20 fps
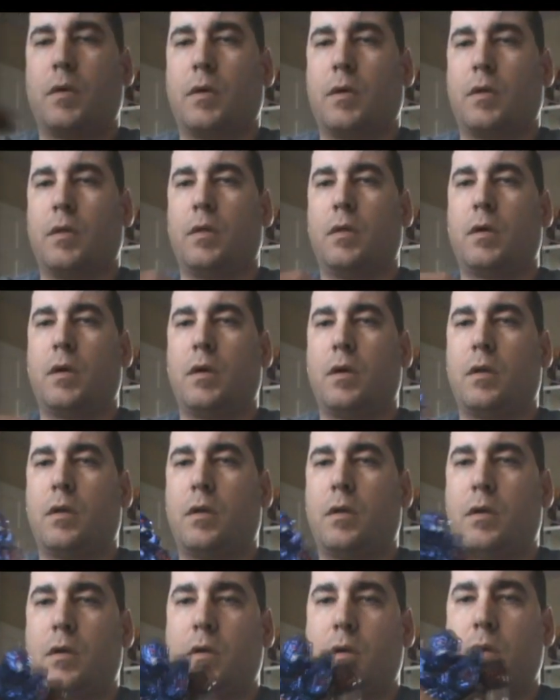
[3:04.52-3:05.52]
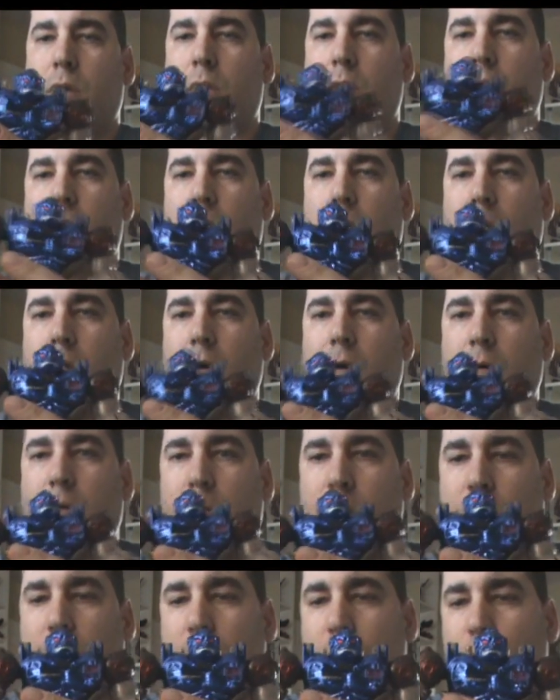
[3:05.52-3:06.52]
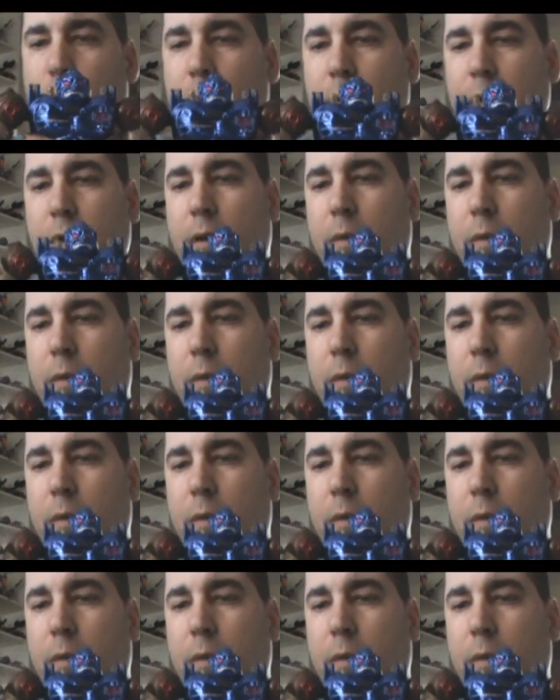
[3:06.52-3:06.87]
and then we'll open